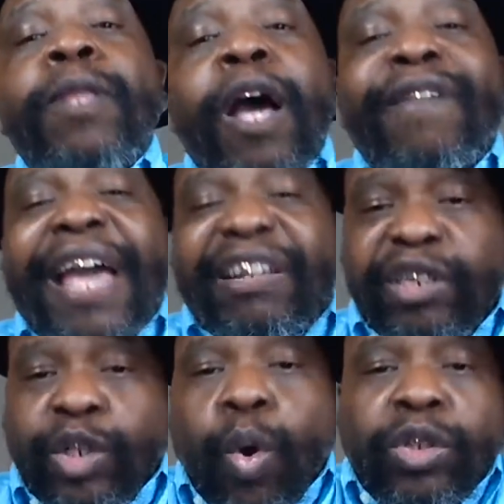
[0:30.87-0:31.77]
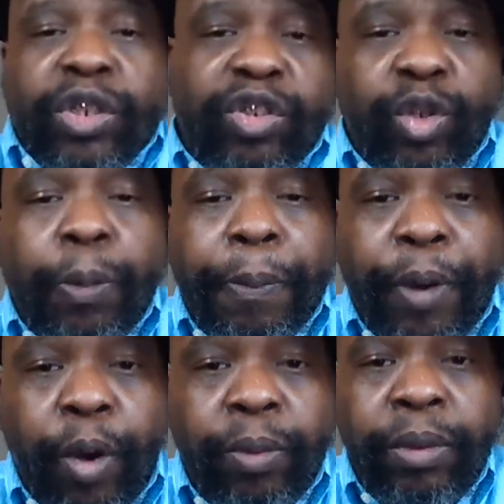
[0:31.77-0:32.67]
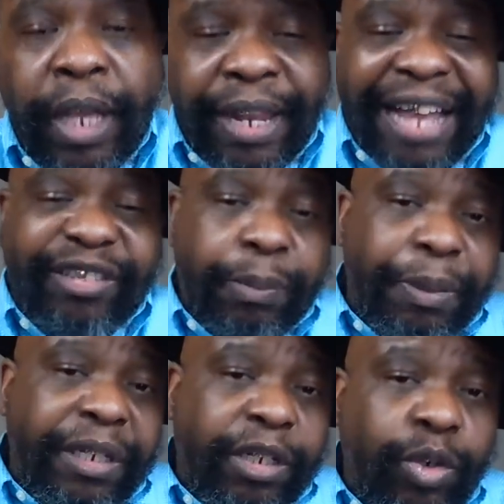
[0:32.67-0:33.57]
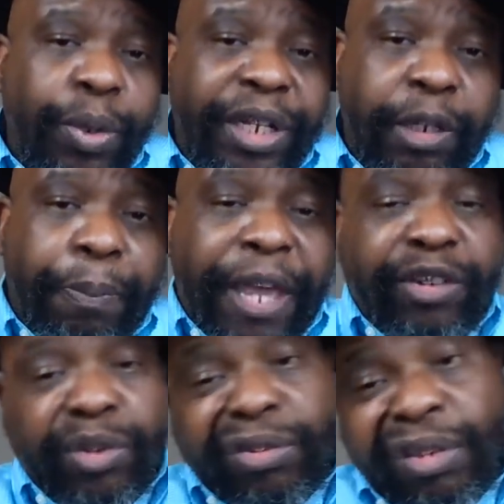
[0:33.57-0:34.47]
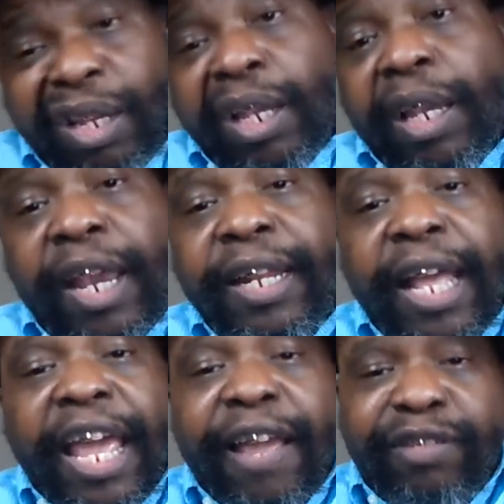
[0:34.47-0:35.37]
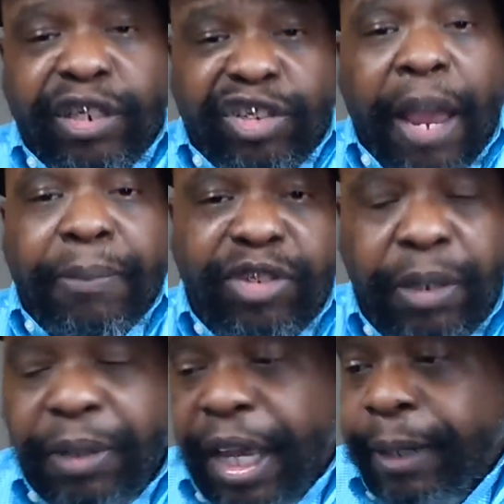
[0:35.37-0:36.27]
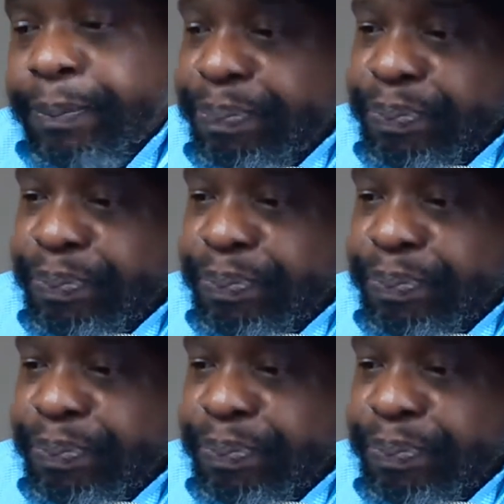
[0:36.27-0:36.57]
of actually going to the Super Bowl and actually beating the New England Patriots in the AFC Championship game.